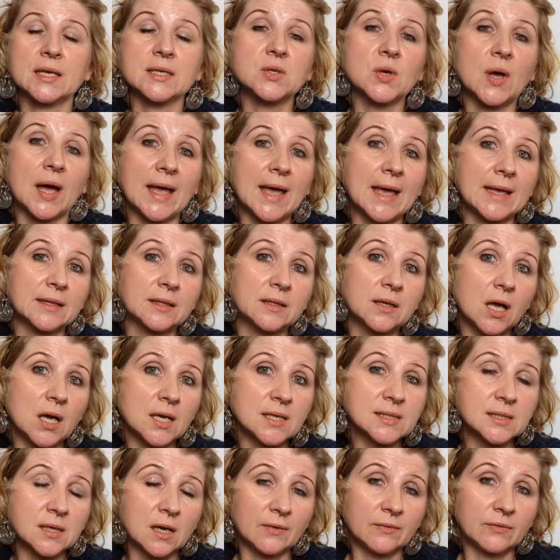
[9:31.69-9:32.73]
So I had
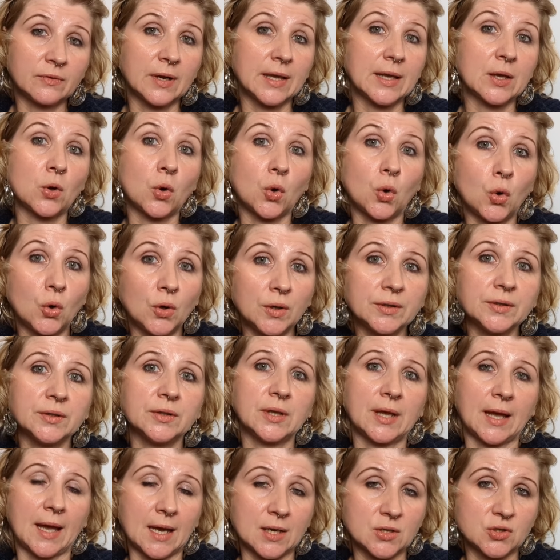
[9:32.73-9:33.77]
glass covering on
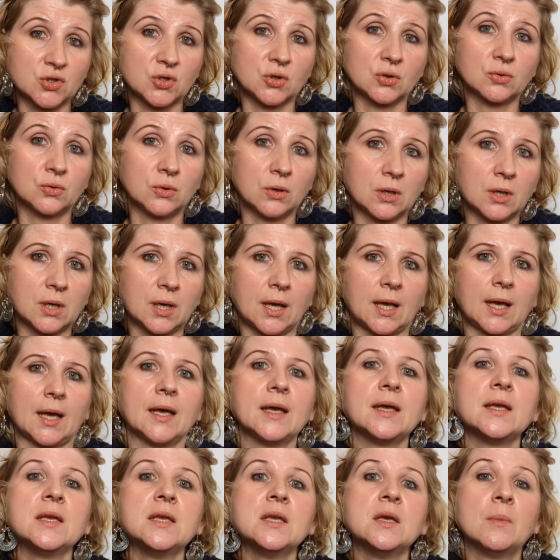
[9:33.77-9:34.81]
the actual cooker,